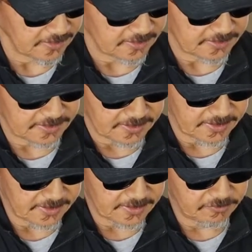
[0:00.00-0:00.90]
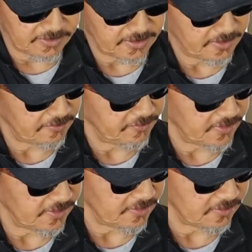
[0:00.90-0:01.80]
And then we have
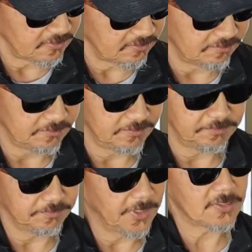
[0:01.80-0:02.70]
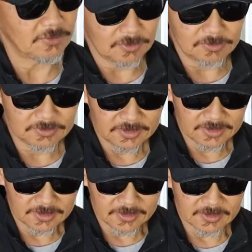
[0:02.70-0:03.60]
bagoong,
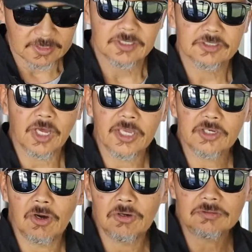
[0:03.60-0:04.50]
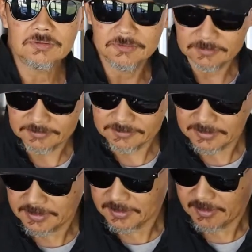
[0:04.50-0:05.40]
daikon,
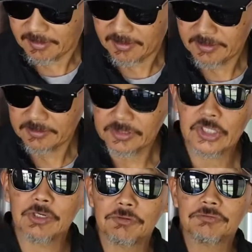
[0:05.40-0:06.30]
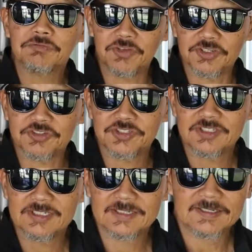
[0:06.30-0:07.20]
and cuttlefish.
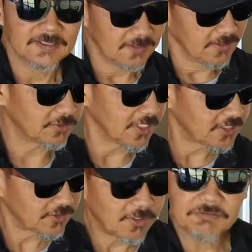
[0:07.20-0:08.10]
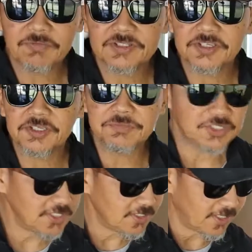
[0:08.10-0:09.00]
So let's start off with the
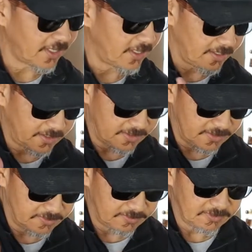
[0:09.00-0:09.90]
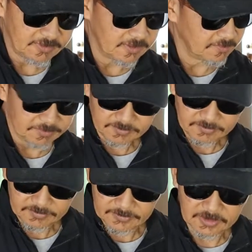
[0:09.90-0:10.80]
kimchi and
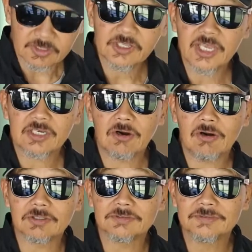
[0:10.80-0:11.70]
the daikon.